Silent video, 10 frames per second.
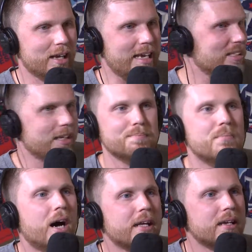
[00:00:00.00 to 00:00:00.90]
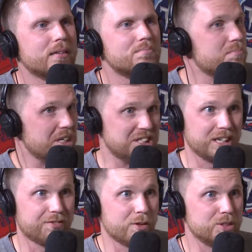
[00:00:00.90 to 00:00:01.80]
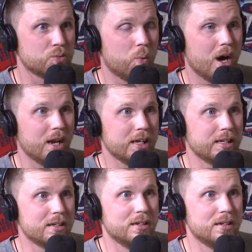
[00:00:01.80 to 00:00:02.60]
he's money missing from his wallet.